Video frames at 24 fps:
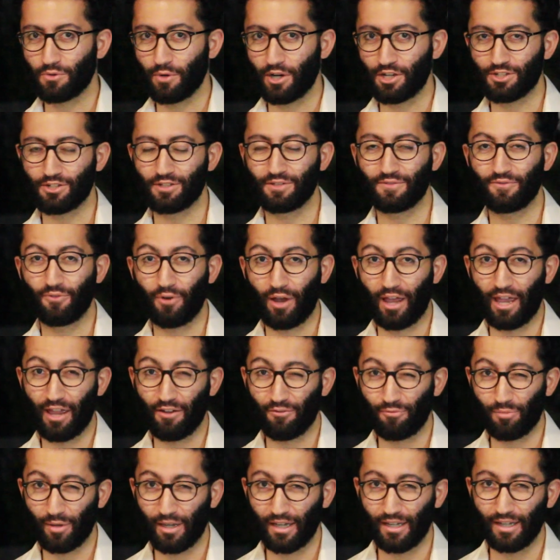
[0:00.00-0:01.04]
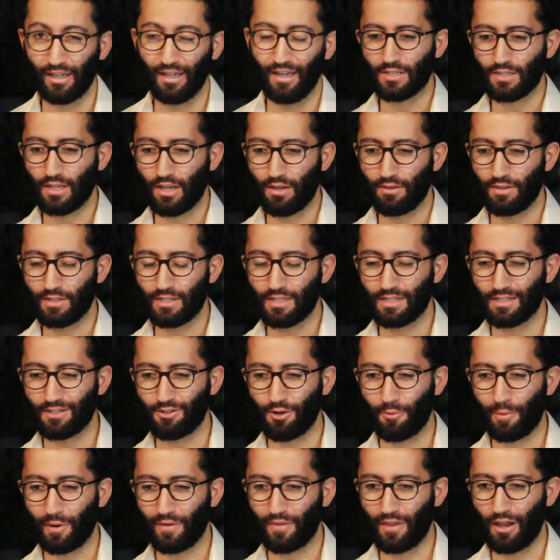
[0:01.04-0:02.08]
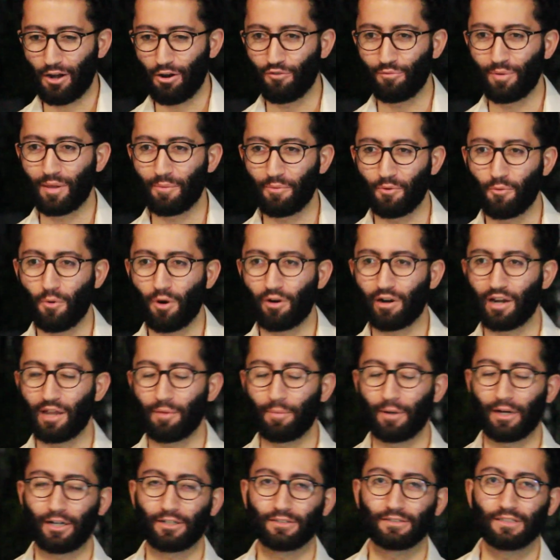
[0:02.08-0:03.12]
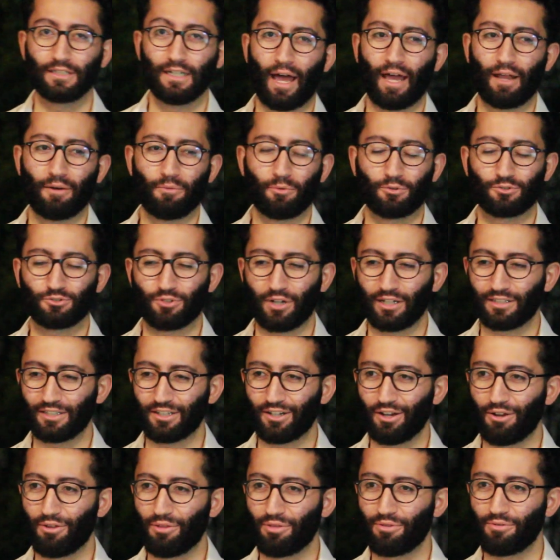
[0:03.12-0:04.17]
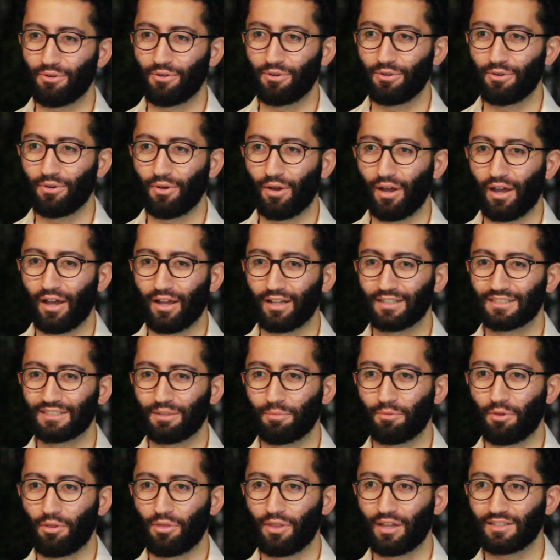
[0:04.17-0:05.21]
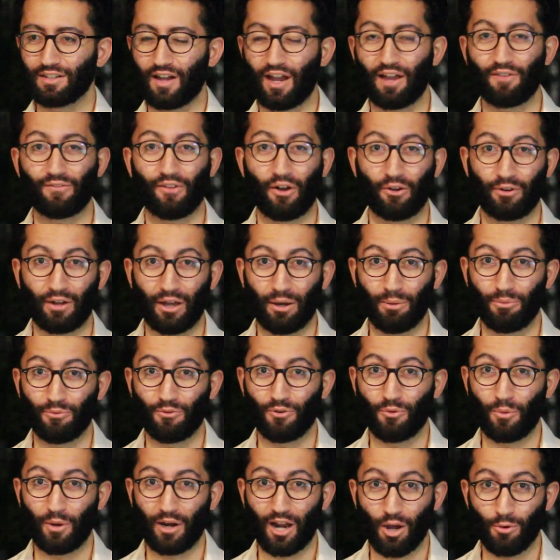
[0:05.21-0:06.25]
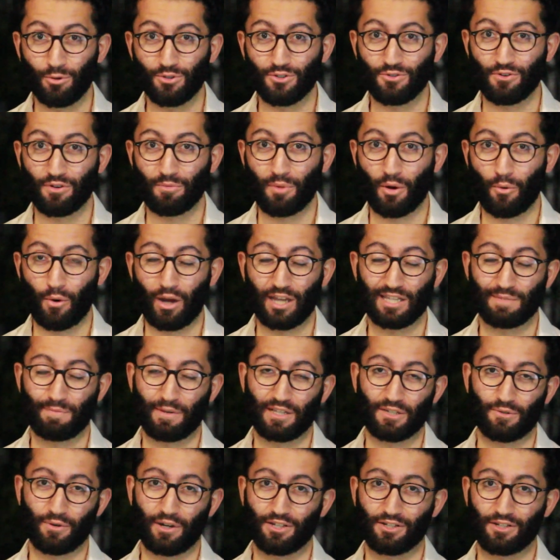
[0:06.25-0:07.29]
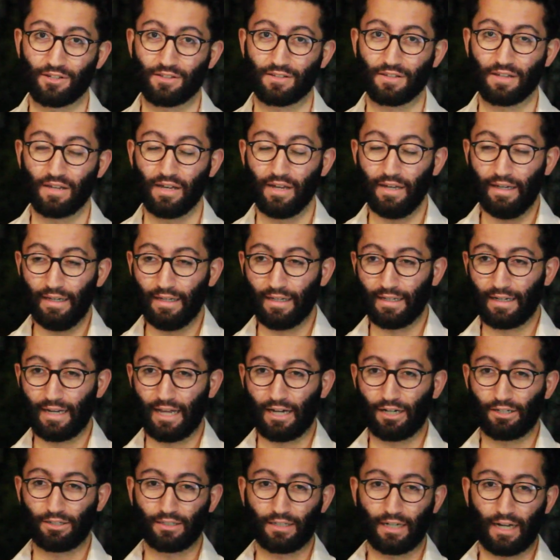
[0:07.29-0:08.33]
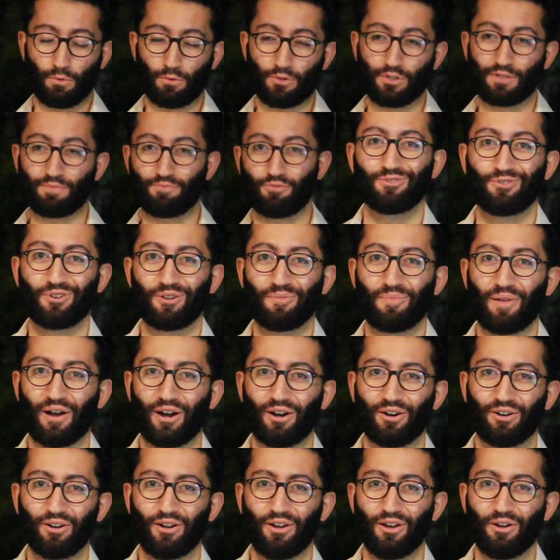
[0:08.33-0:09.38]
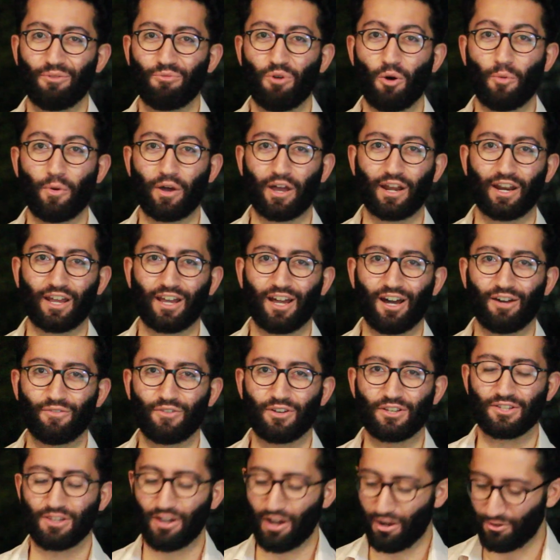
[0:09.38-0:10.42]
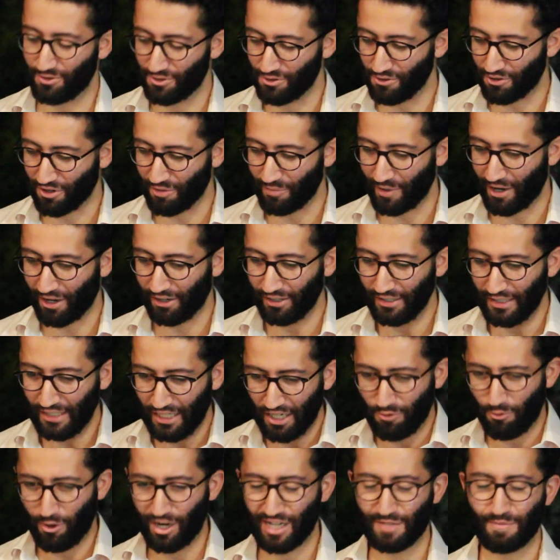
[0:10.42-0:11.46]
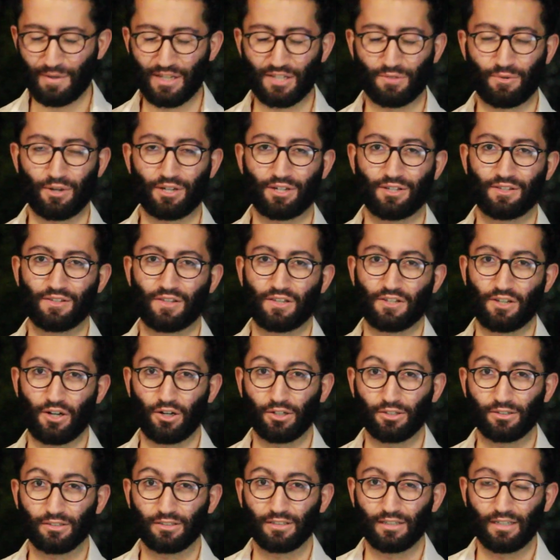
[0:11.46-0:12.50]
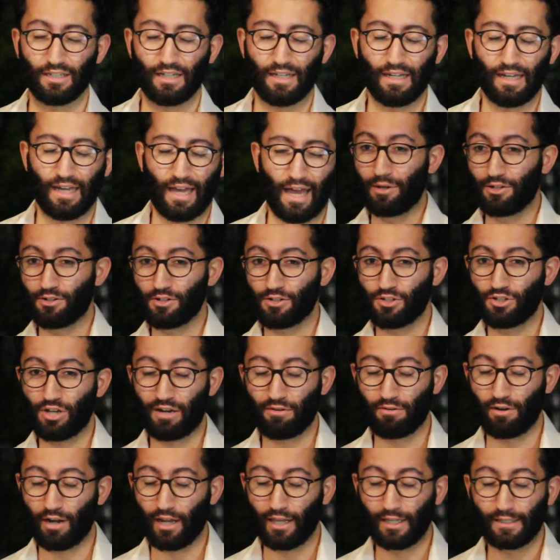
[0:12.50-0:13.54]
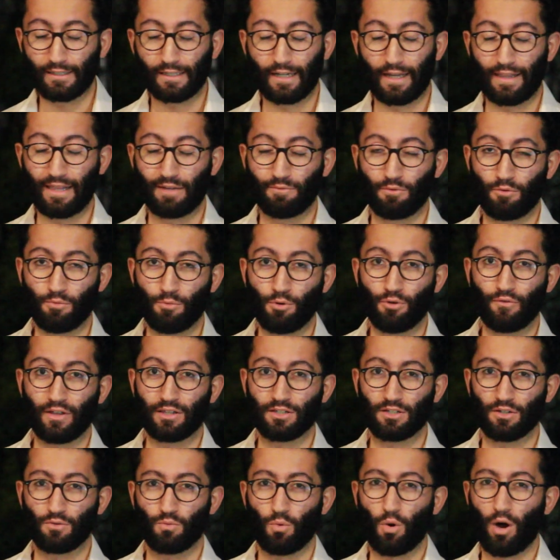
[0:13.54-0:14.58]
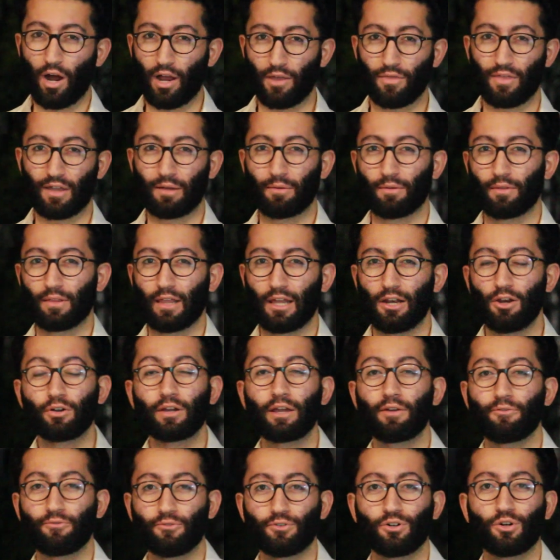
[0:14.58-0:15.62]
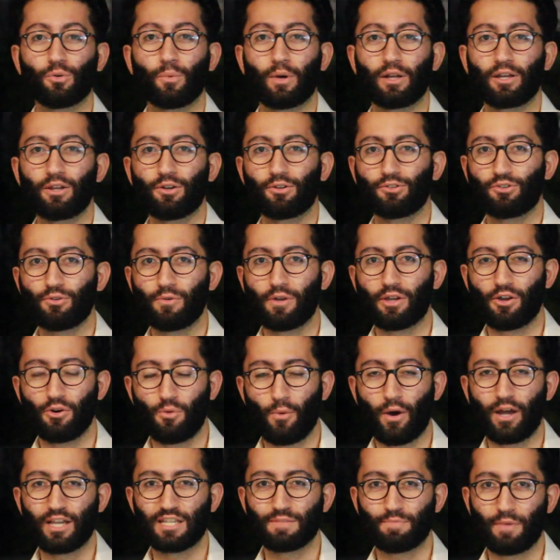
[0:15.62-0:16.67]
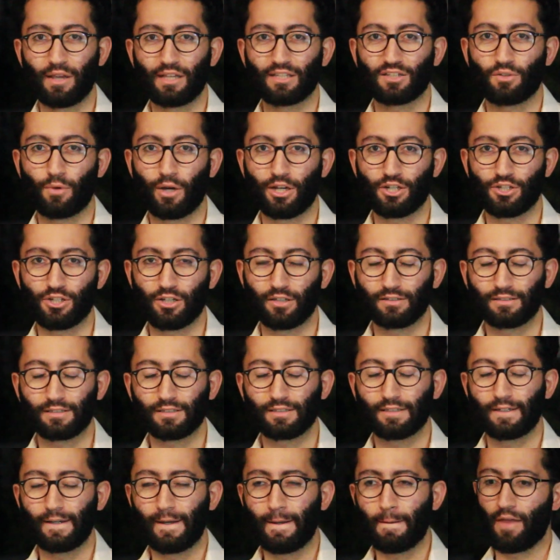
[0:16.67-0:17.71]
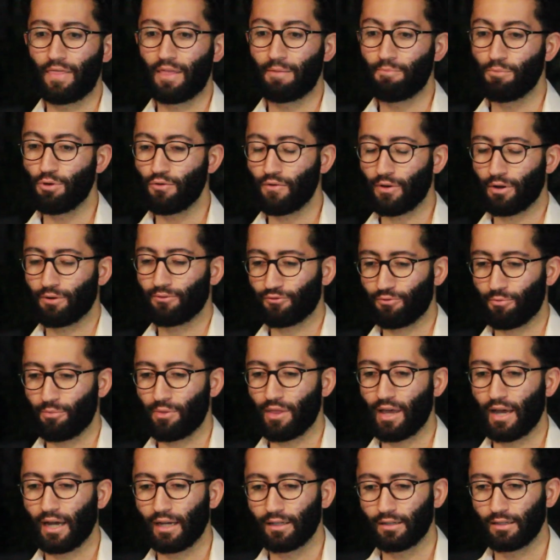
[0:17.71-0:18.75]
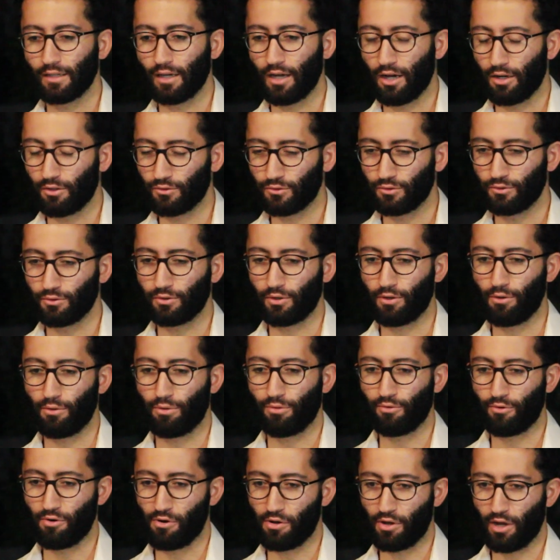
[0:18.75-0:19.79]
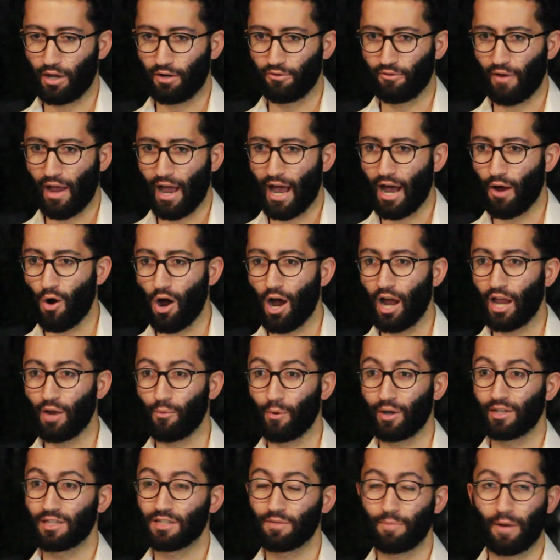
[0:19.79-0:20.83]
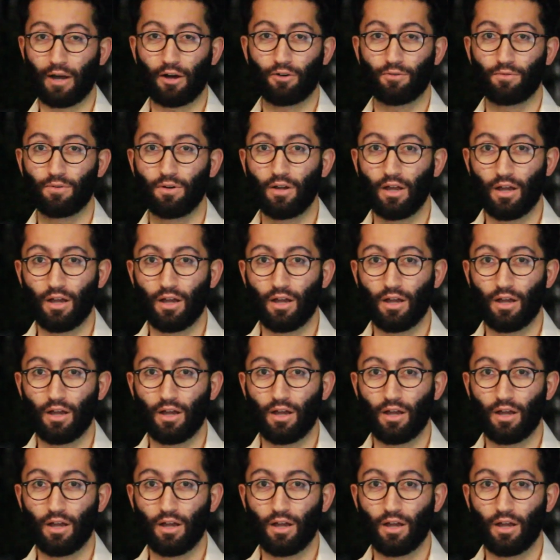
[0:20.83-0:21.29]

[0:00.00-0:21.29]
questions for AFP. So this is a topic that a lot of people worry about, and we'll try to go through some of the things that I found helpful when I was doing my white space questions. Now, we'll just talk about what we're going to cover. So I'll talk about white space questions as a whole, and just generally, and then we'll move into what I think they're looking for when you're doing your white space questions. And then moving on from that, I'll talk you through kind of how I went about